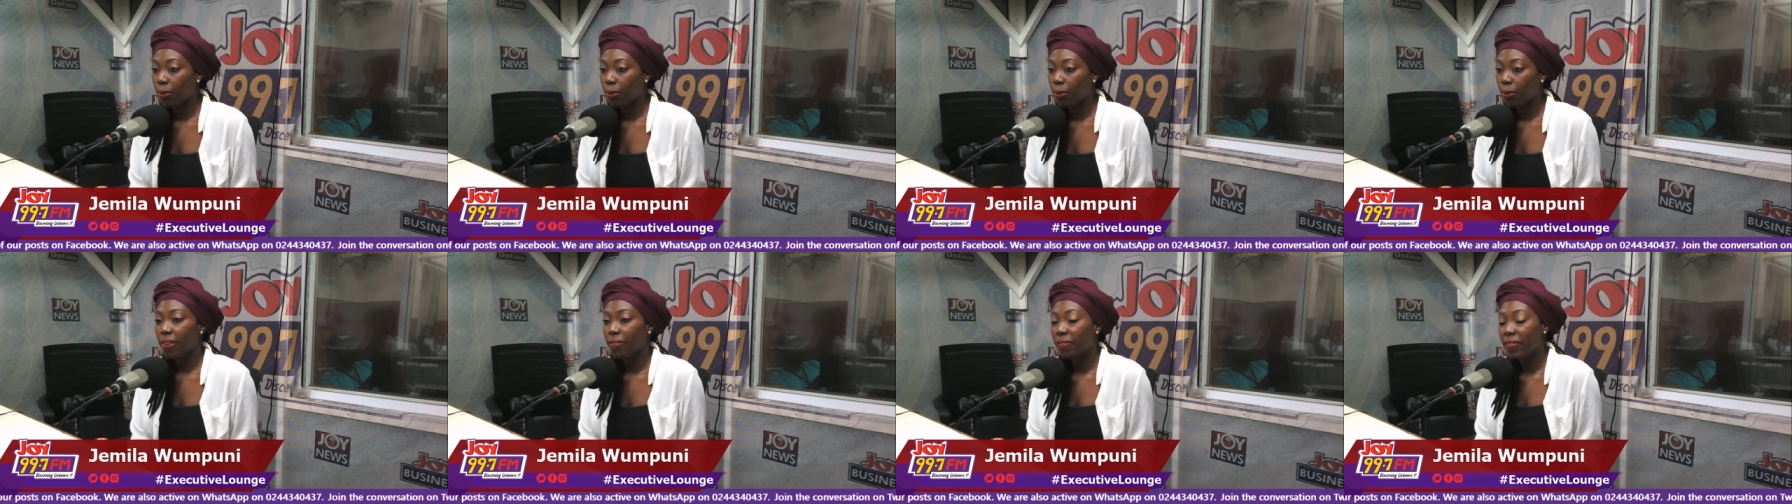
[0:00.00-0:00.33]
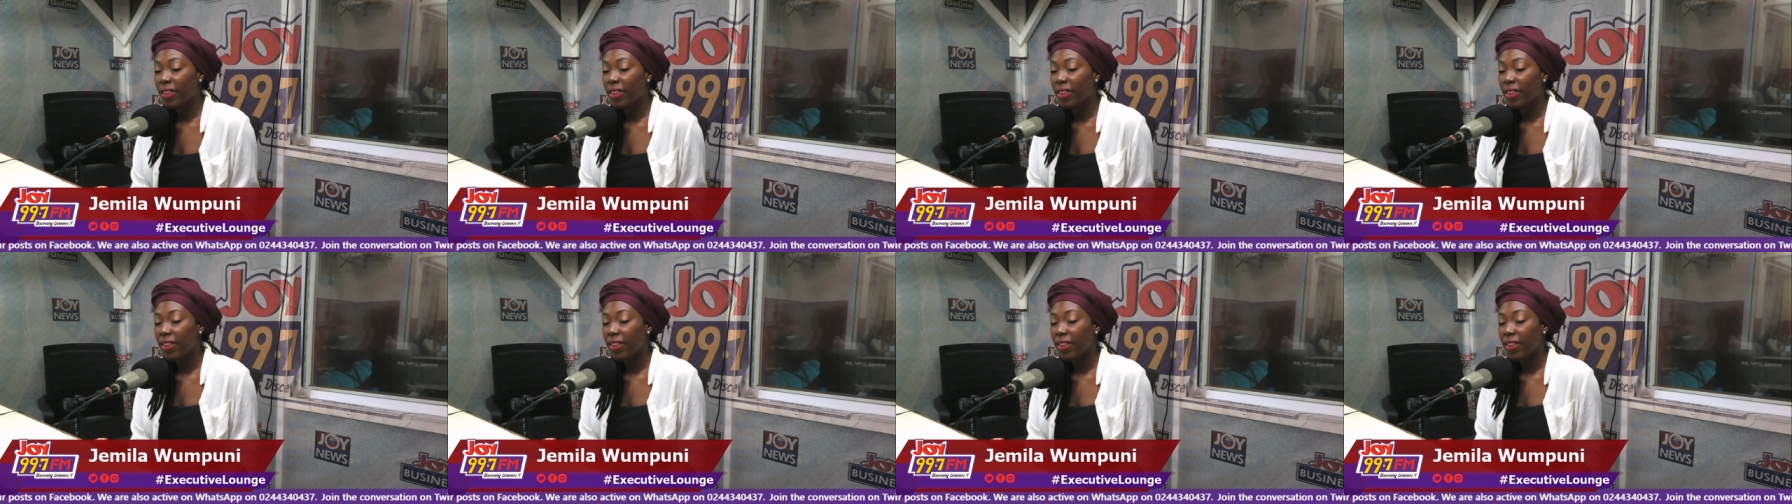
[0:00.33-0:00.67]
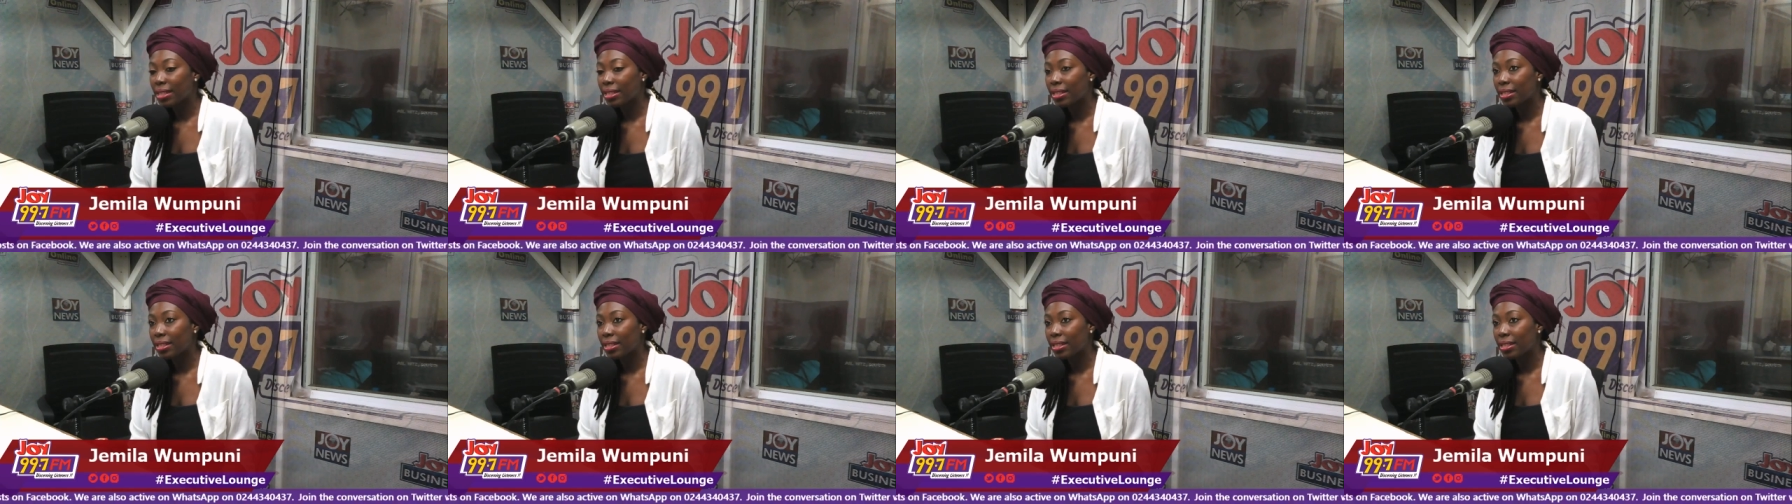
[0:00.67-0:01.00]
I found
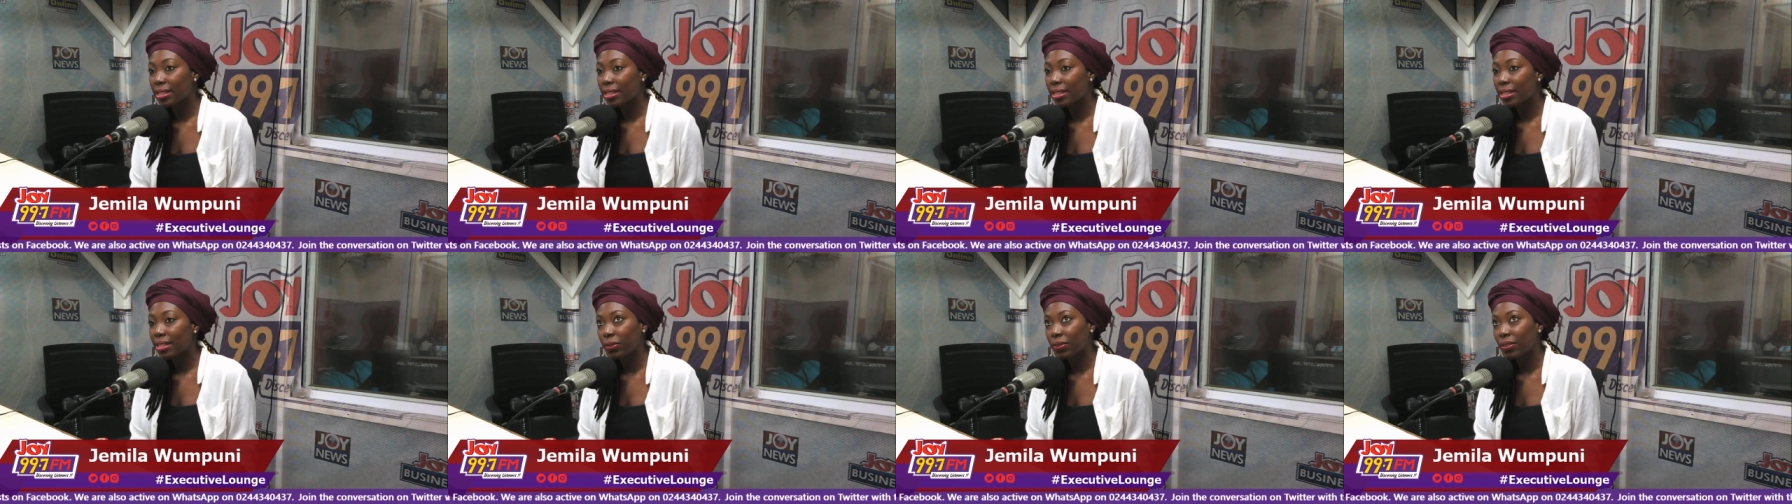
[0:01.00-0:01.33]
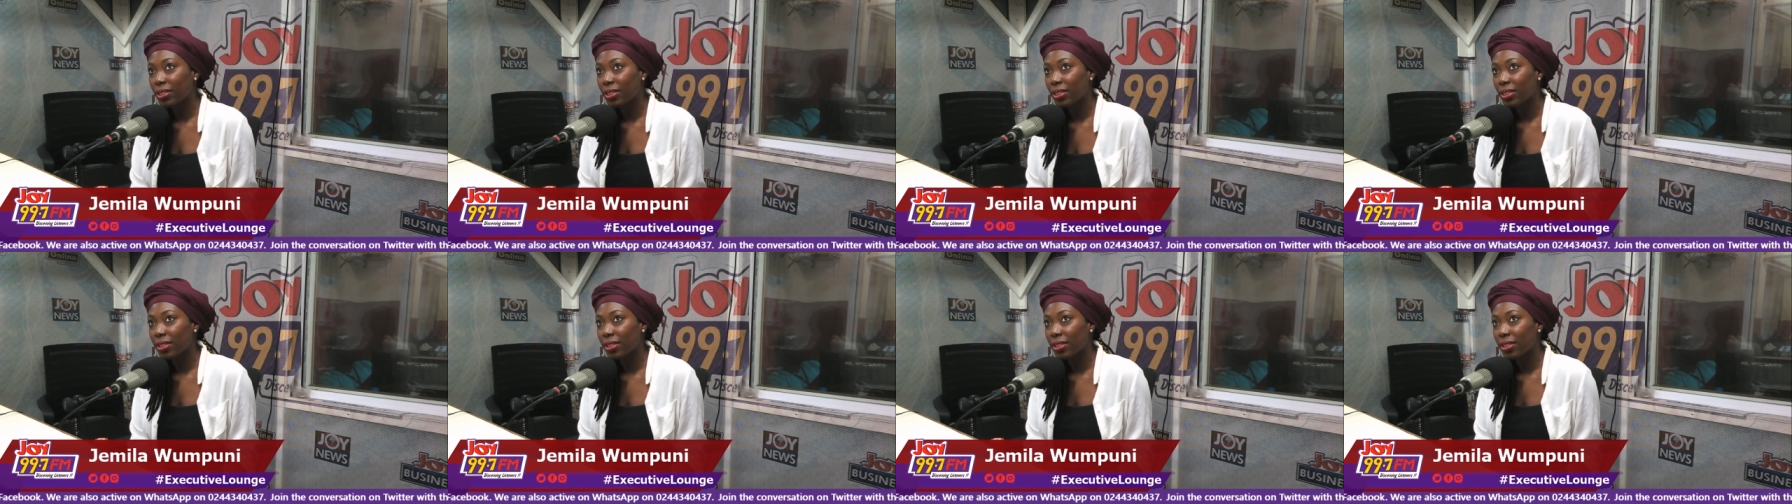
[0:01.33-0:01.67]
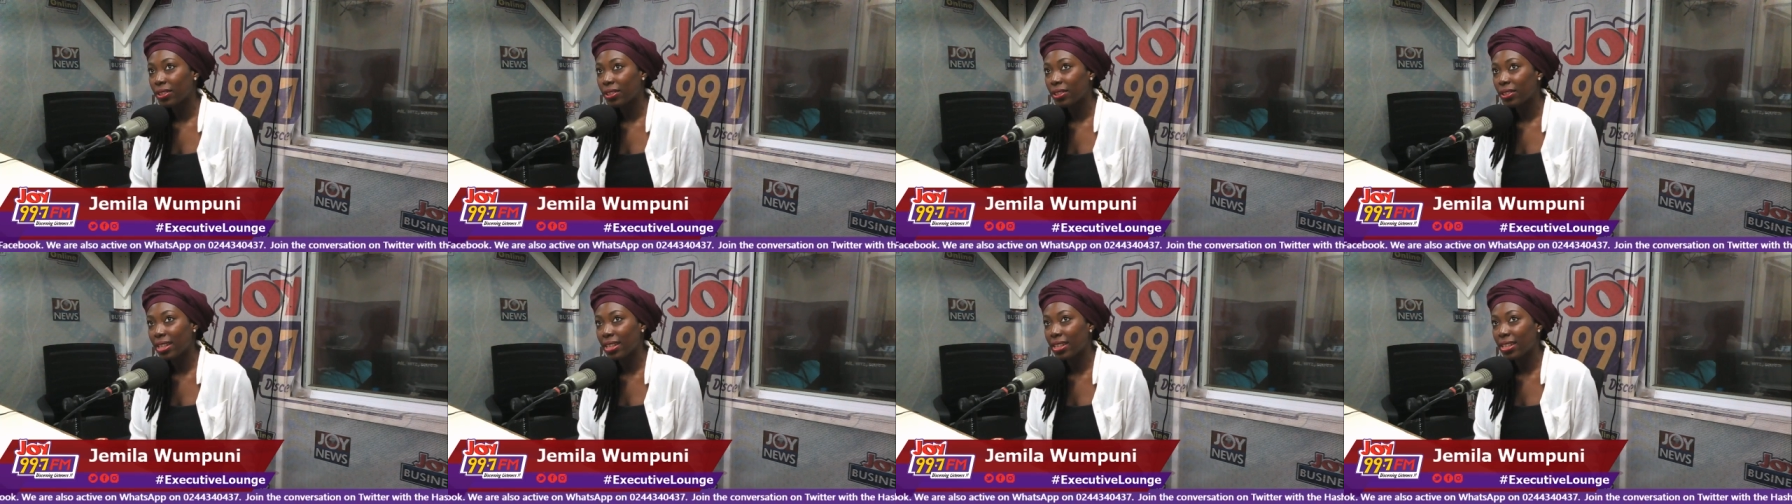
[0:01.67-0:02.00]
myself, this
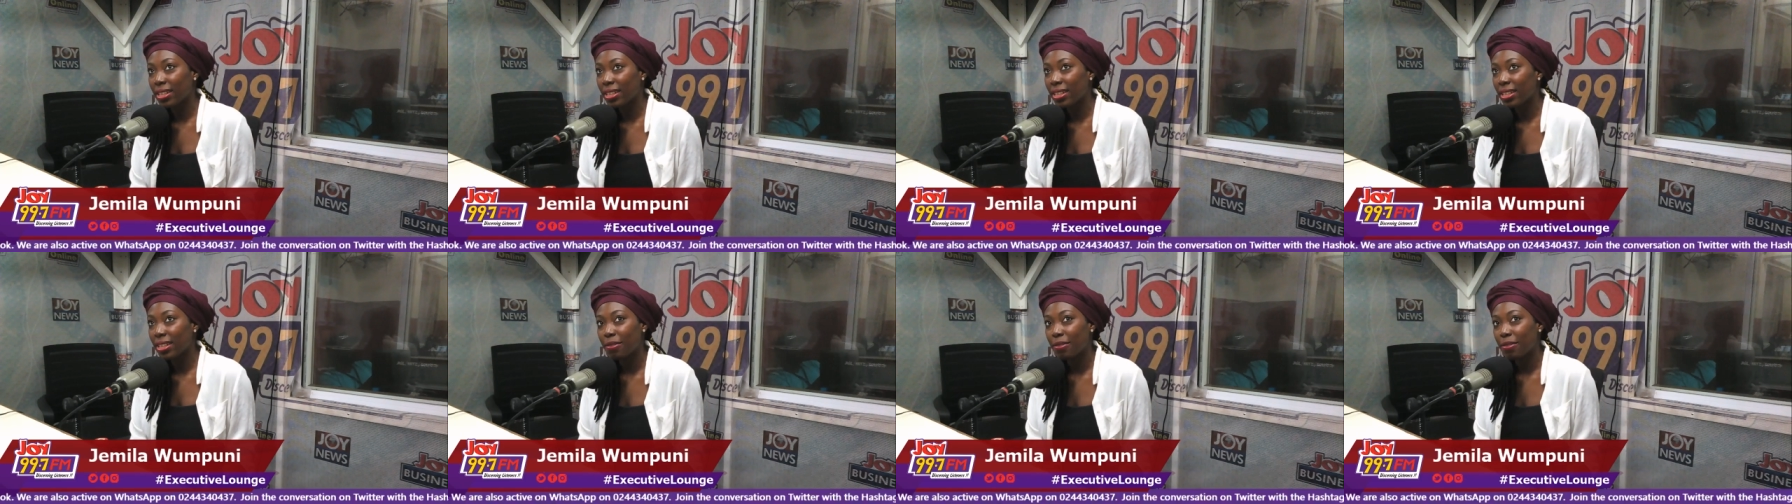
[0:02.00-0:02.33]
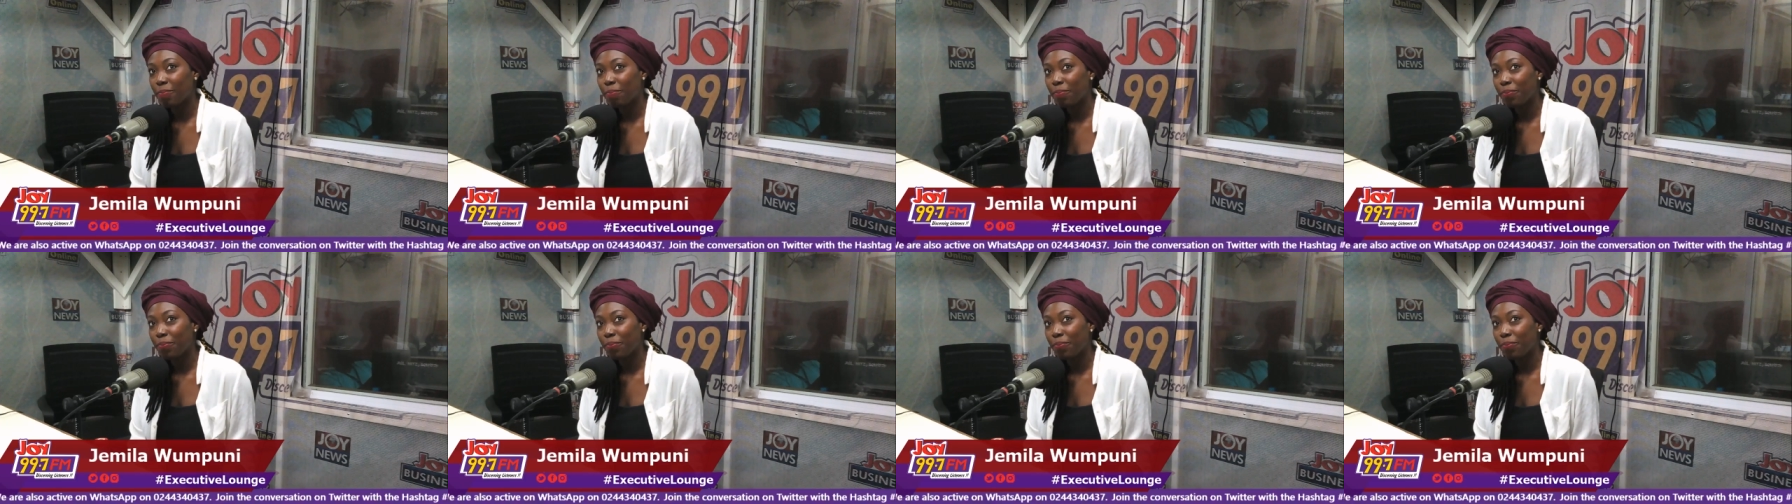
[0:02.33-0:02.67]
was in